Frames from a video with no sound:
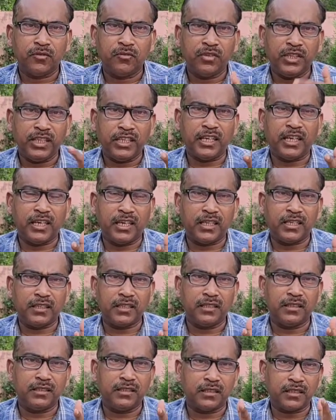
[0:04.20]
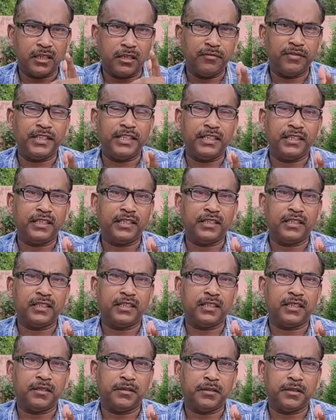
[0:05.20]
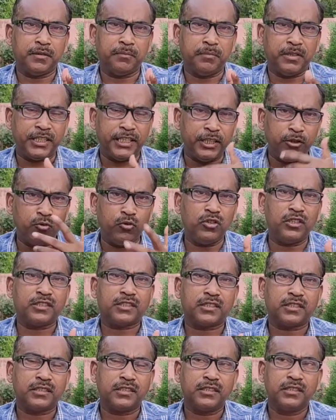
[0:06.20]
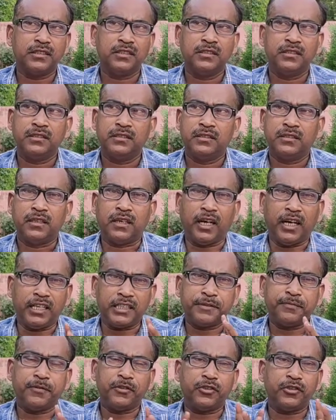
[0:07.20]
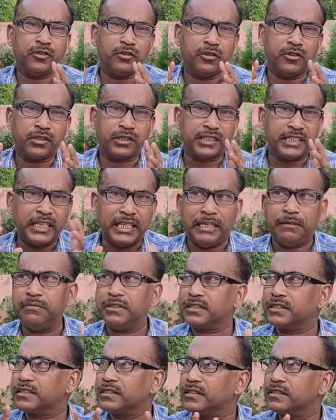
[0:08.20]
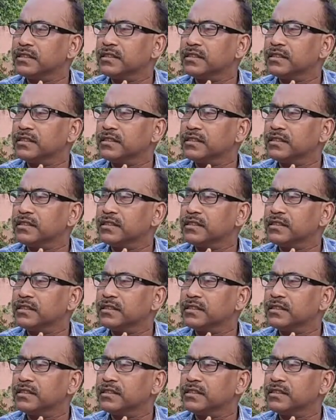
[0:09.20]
we are covering modules as for your syllabus,